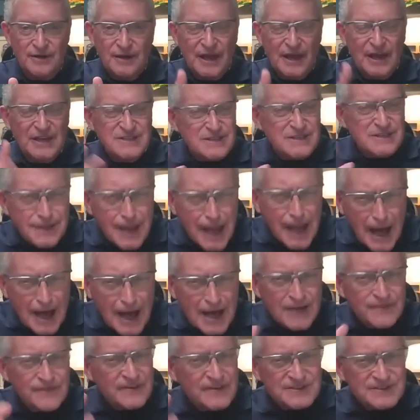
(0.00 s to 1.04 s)
It's
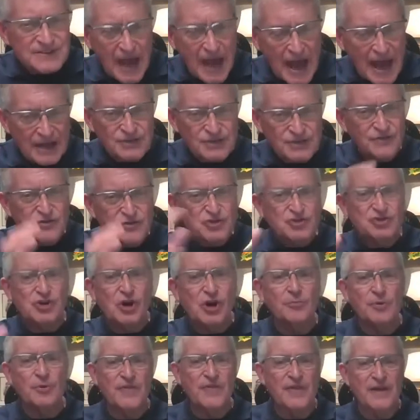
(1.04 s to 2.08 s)
alive, it's active,
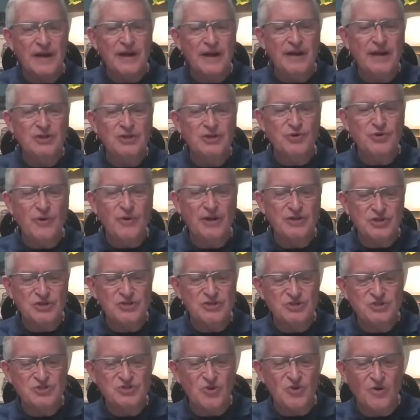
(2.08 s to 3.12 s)
sharper than any two-edged
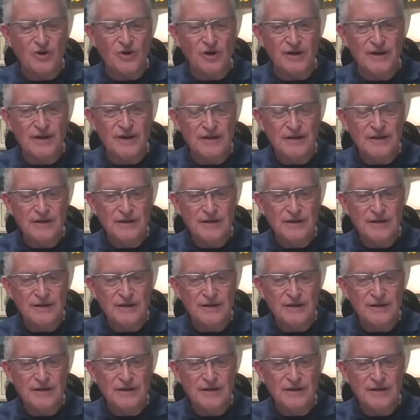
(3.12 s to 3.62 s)
sword.